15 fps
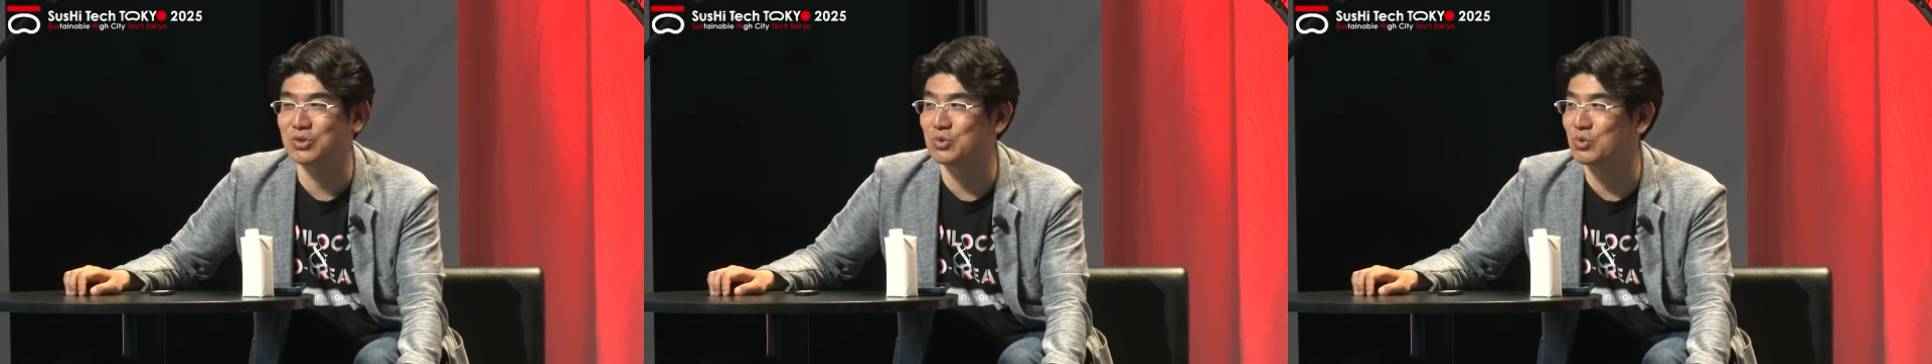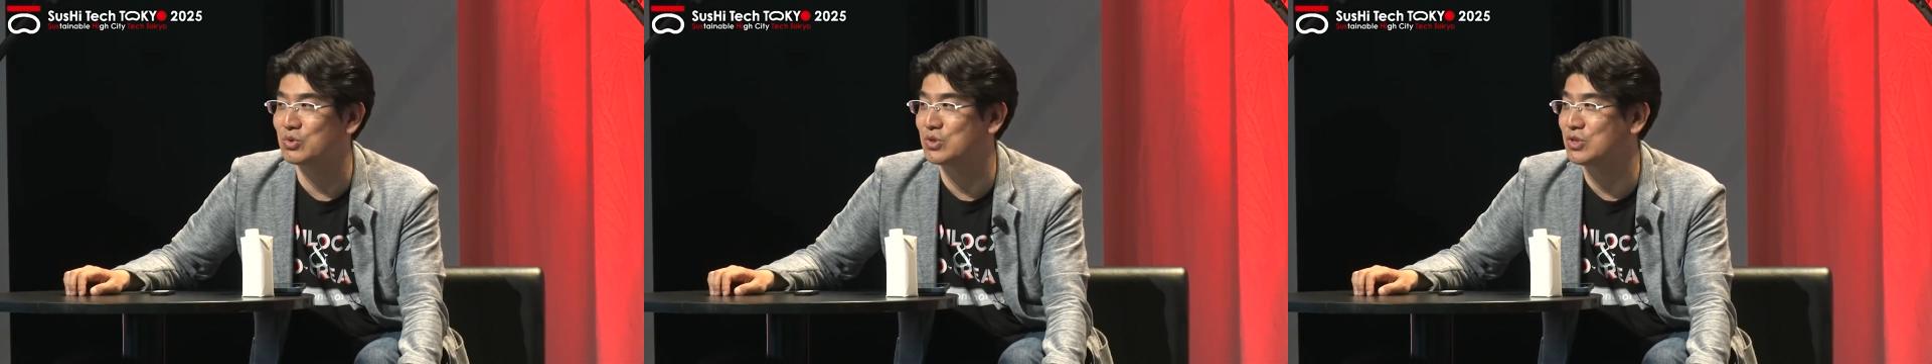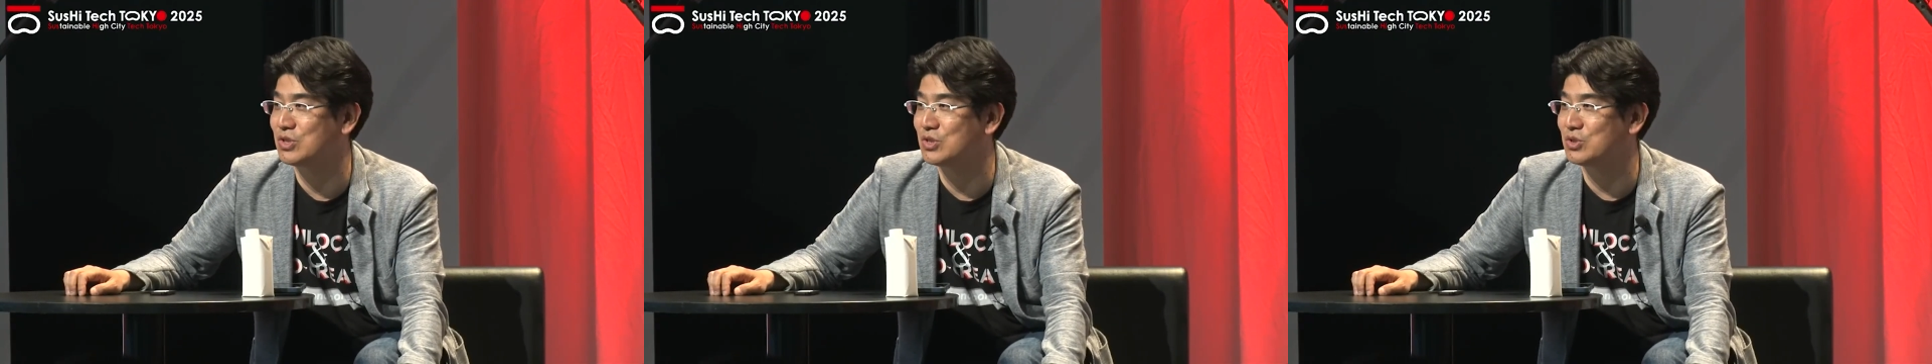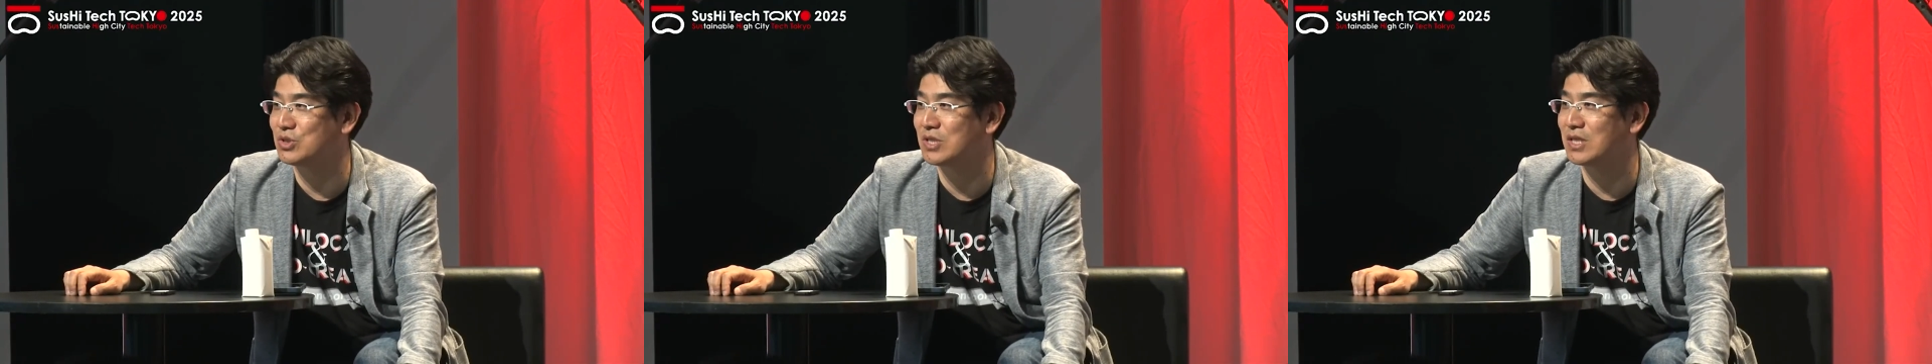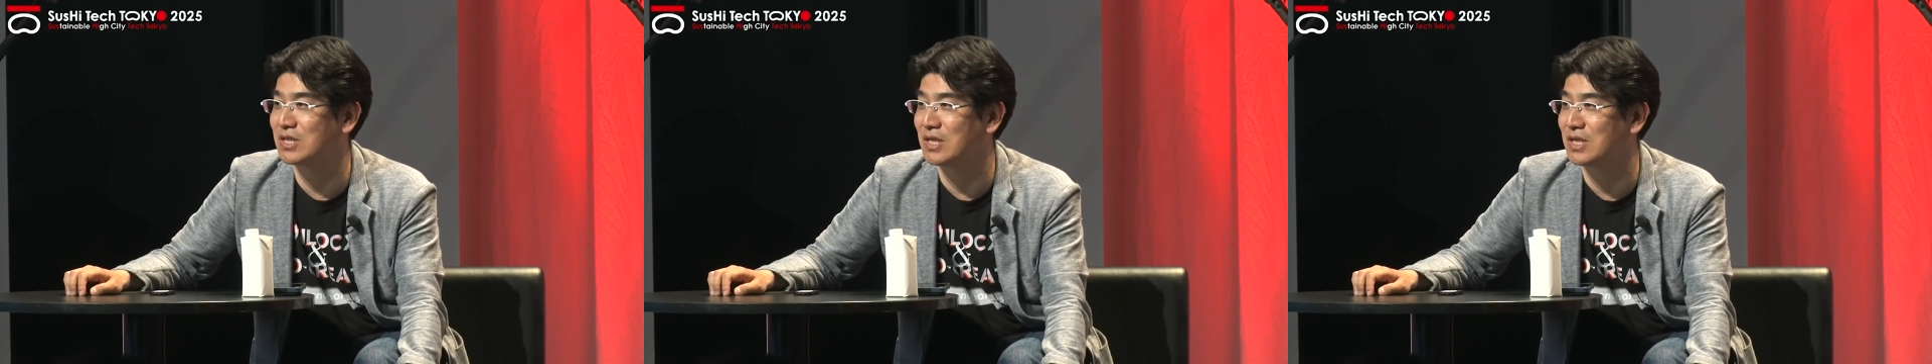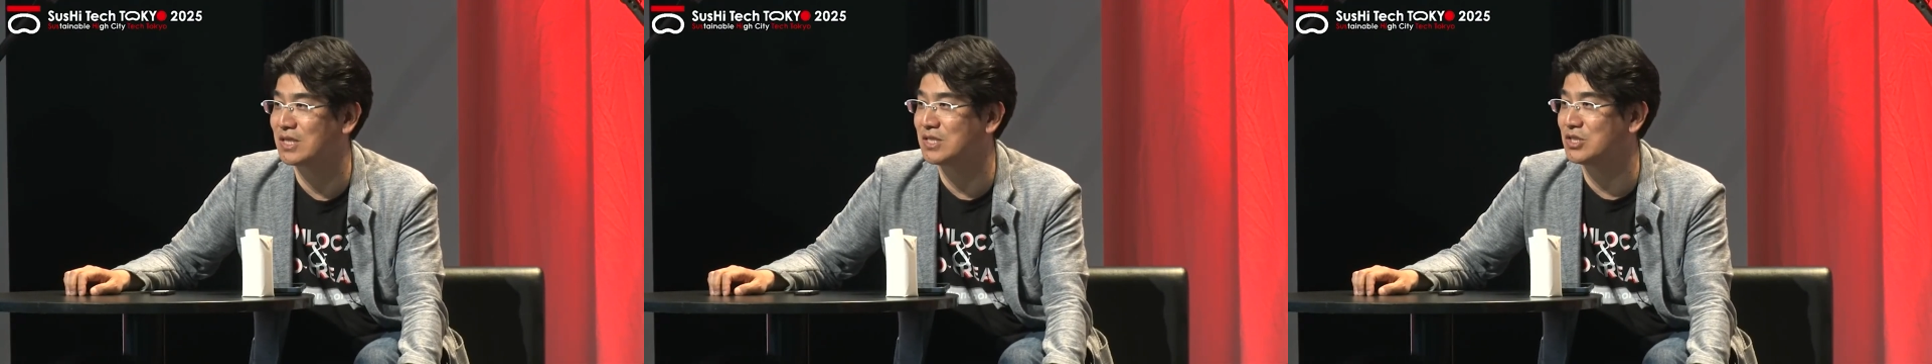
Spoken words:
and people